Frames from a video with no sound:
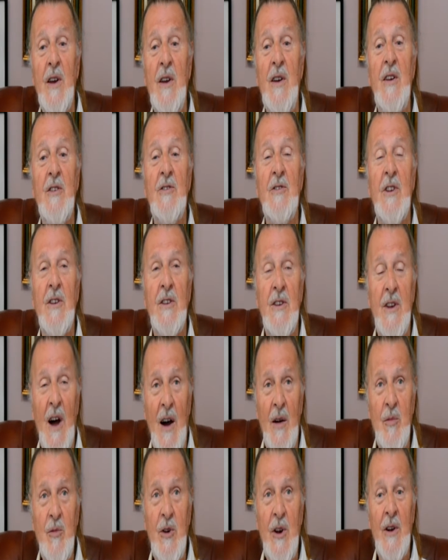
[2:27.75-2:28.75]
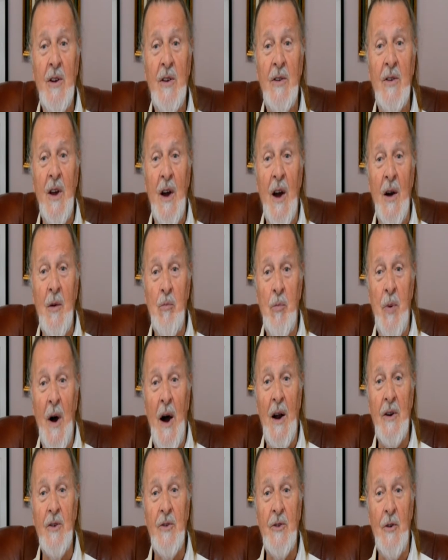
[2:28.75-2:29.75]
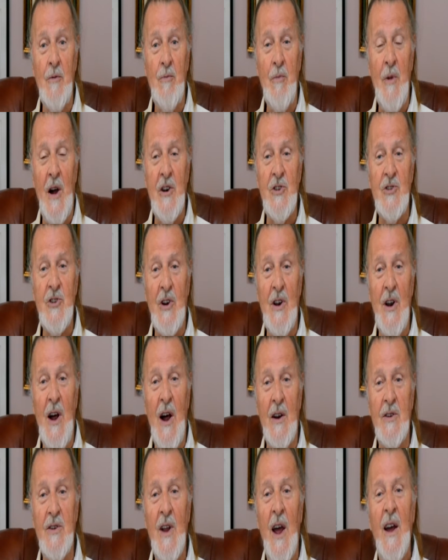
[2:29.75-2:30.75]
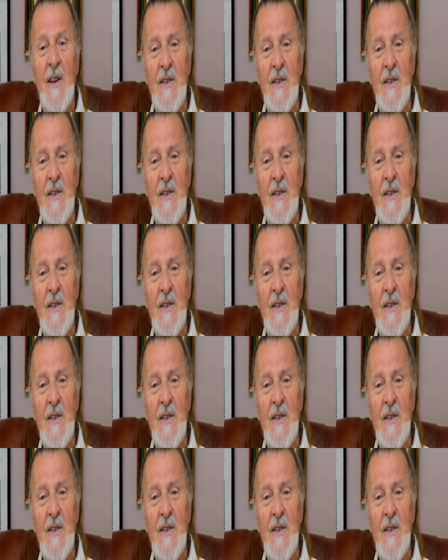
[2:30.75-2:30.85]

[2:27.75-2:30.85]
is a dominant part of martial art.